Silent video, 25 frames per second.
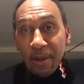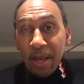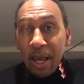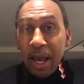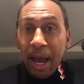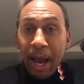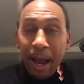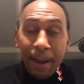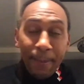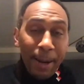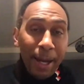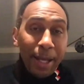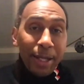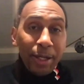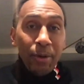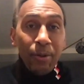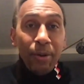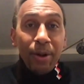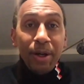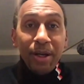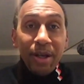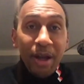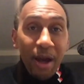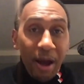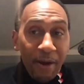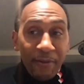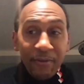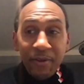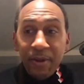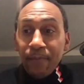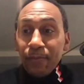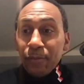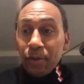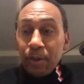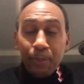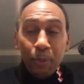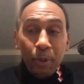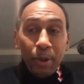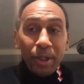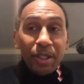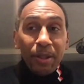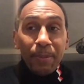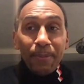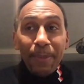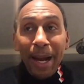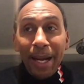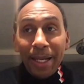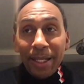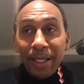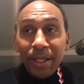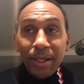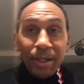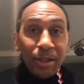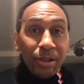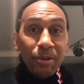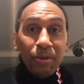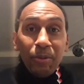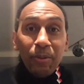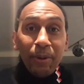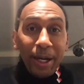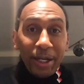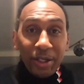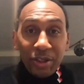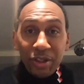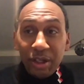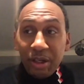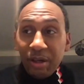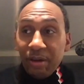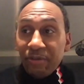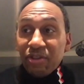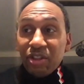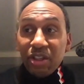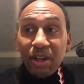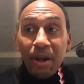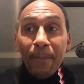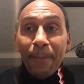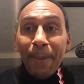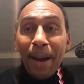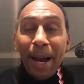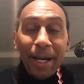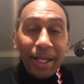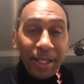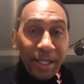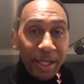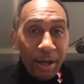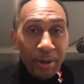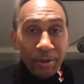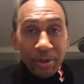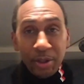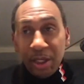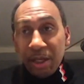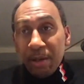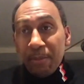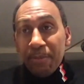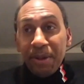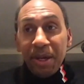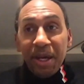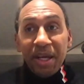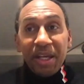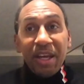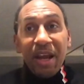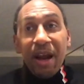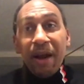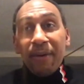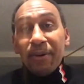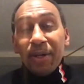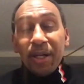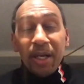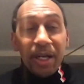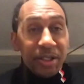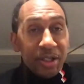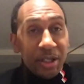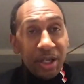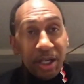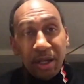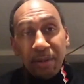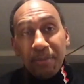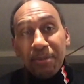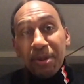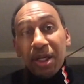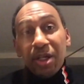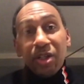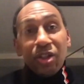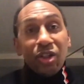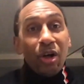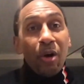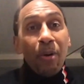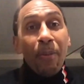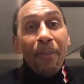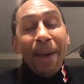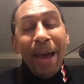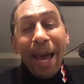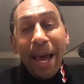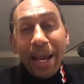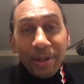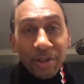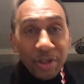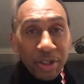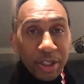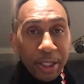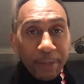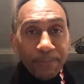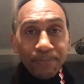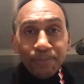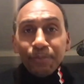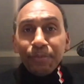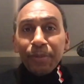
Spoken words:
I might know enough to point somebody in the direction of somebody else. It could be a Karen Hunter. It could be a Joe Madison.